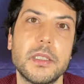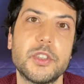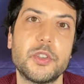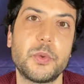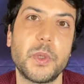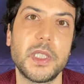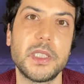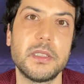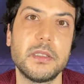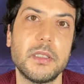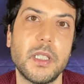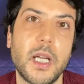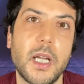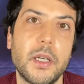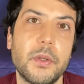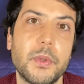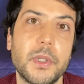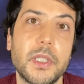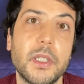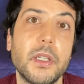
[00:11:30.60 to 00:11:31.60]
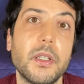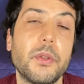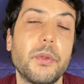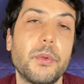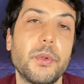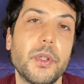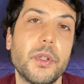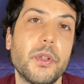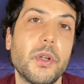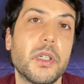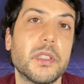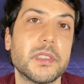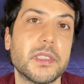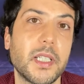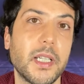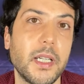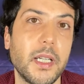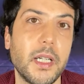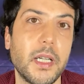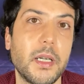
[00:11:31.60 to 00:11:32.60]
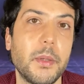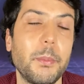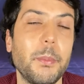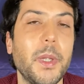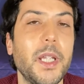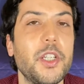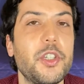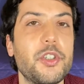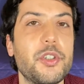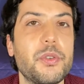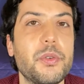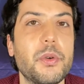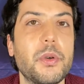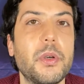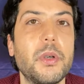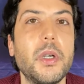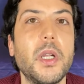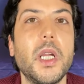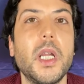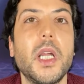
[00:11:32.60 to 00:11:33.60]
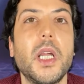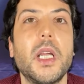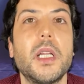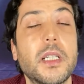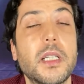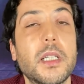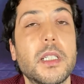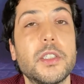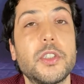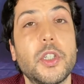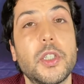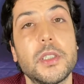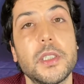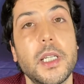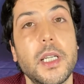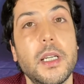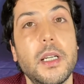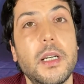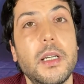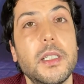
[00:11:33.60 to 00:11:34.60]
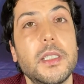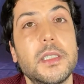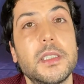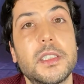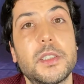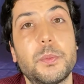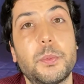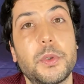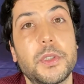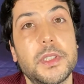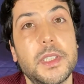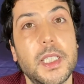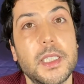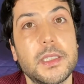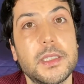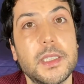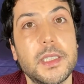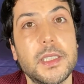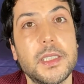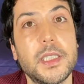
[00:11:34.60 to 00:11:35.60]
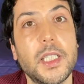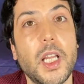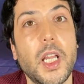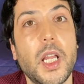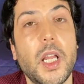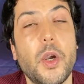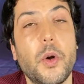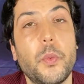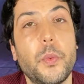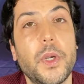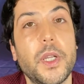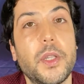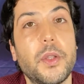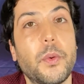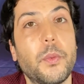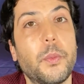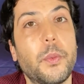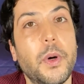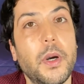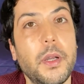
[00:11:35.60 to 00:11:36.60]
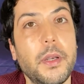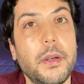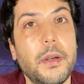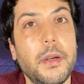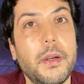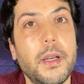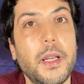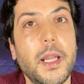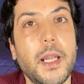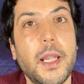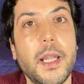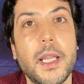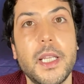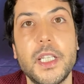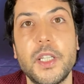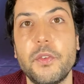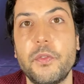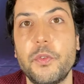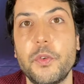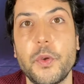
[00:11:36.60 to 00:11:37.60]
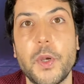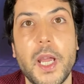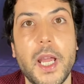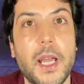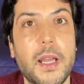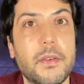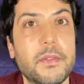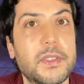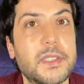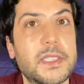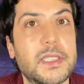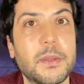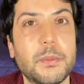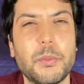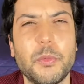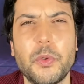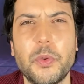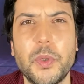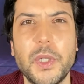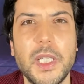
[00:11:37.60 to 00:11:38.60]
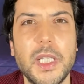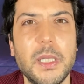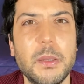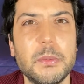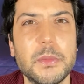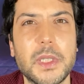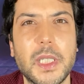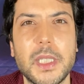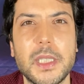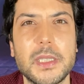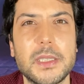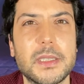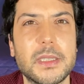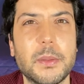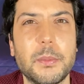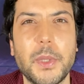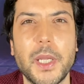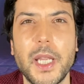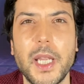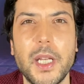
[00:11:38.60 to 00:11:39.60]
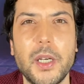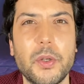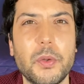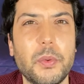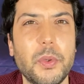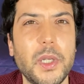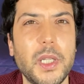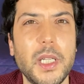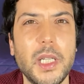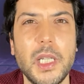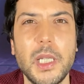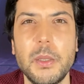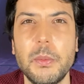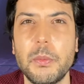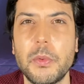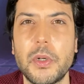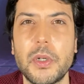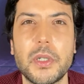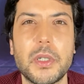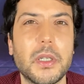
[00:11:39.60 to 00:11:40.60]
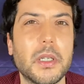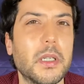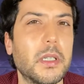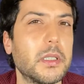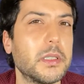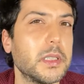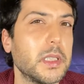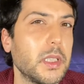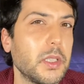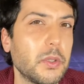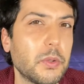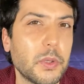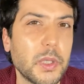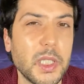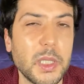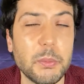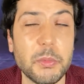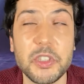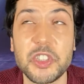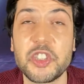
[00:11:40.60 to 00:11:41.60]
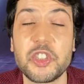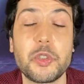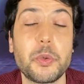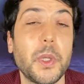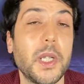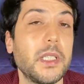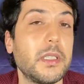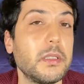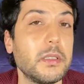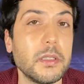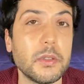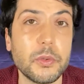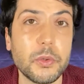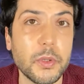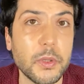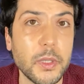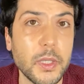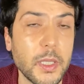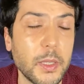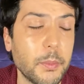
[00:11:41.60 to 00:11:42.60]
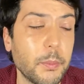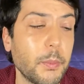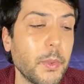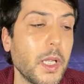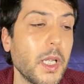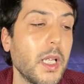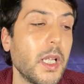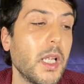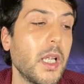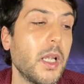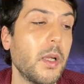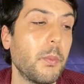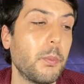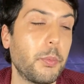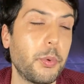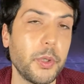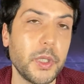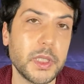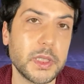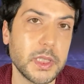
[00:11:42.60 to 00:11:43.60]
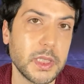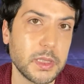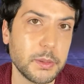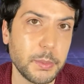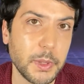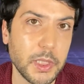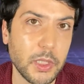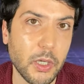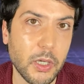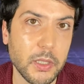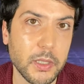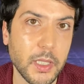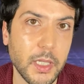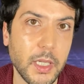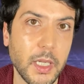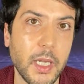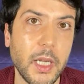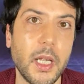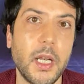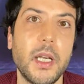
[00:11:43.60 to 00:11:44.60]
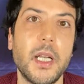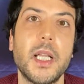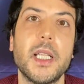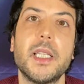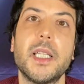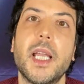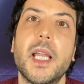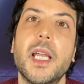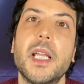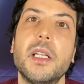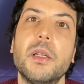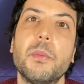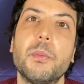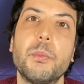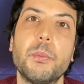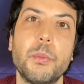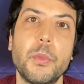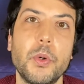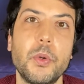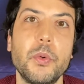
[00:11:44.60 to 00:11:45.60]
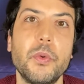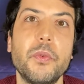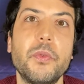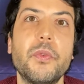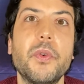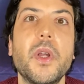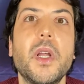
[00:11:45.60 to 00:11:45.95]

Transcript: straightening iron through the doll's hair, make sure doll hair is protected with water, and if you have some cream like some hair cream or curling cream or straightening cream, put a little bit on the hair and then move